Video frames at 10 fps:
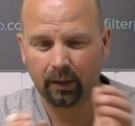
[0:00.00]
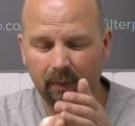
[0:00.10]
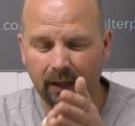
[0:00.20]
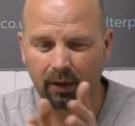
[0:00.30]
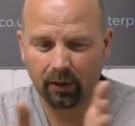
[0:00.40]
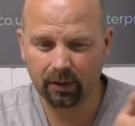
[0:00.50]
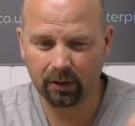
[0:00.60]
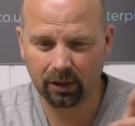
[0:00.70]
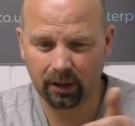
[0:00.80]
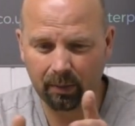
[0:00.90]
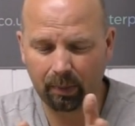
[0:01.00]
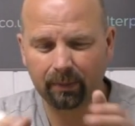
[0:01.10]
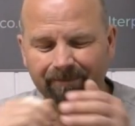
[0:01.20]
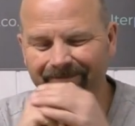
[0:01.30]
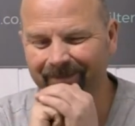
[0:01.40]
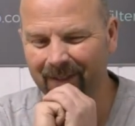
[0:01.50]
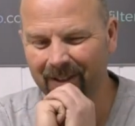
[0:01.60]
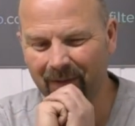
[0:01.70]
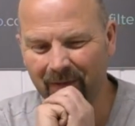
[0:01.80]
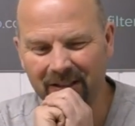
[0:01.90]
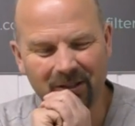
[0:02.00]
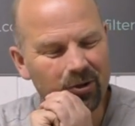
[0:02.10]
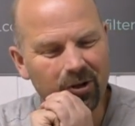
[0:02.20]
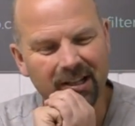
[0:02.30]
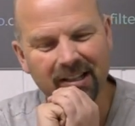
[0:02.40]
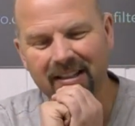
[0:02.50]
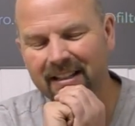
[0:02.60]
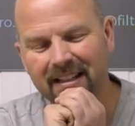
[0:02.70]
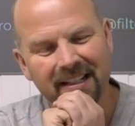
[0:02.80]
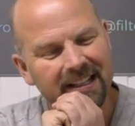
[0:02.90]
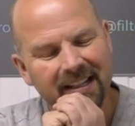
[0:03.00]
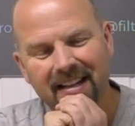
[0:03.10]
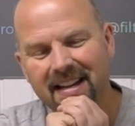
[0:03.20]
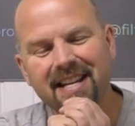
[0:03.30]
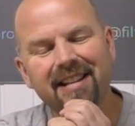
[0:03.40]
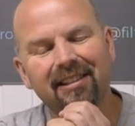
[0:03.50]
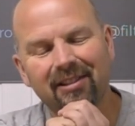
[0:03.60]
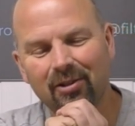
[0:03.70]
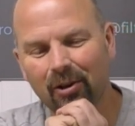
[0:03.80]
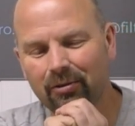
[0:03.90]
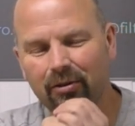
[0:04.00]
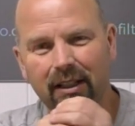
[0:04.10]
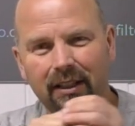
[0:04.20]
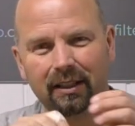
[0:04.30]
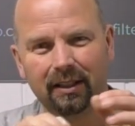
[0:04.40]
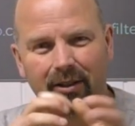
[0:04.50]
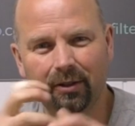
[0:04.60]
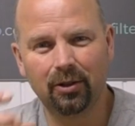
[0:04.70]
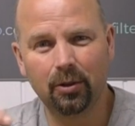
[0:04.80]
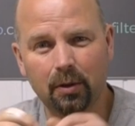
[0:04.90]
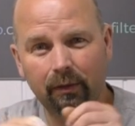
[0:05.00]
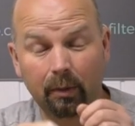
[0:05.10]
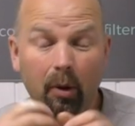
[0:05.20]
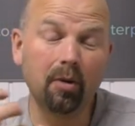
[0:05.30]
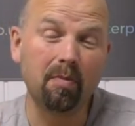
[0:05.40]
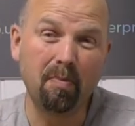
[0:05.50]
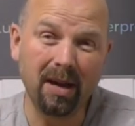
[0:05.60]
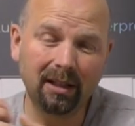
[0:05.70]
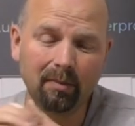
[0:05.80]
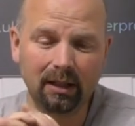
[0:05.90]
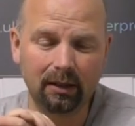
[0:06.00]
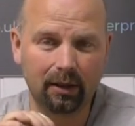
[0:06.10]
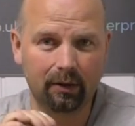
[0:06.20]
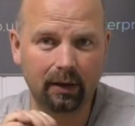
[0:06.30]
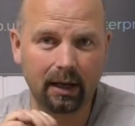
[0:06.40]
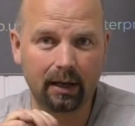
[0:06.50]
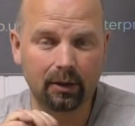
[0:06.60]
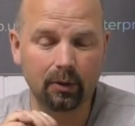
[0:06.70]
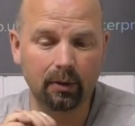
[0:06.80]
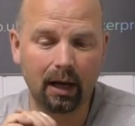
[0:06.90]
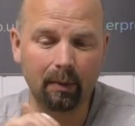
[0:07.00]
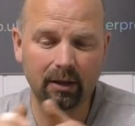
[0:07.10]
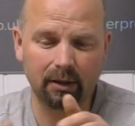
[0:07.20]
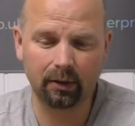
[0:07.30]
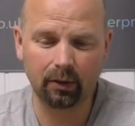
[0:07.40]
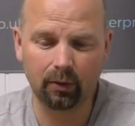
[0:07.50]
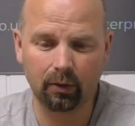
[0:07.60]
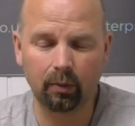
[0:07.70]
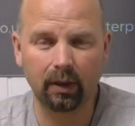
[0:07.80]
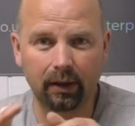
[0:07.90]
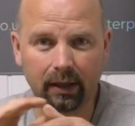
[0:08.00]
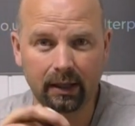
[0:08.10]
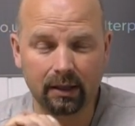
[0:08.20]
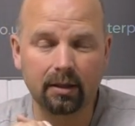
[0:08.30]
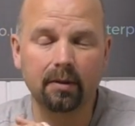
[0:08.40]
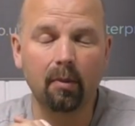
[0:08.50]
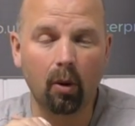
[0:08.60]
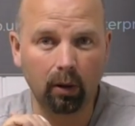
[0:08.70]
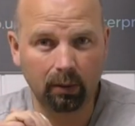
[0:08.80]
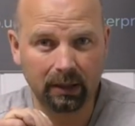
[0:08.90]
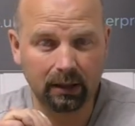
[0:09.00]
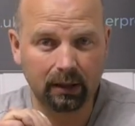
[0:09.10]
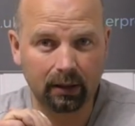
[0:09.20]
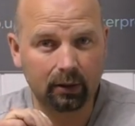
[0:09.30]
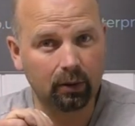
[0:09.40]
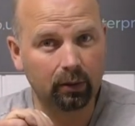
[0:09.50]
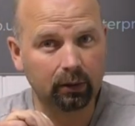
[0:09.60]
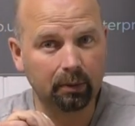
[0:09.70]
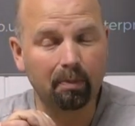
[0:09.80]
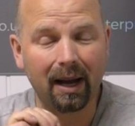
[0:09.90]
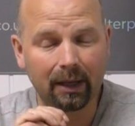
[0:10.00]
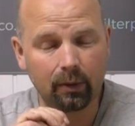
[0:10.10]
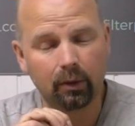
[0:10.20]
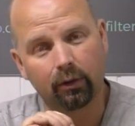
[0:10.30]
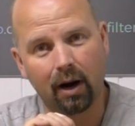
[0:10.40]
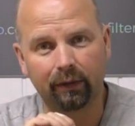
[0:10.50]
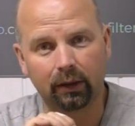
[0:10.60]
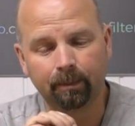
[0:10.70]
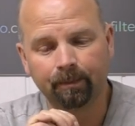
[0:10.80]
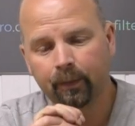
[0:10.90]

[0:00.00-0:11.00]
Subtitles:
Because of the shape of these trays, it's not really conducive to putting big media in there. So I'm actually going to go with a small media called bio gravel.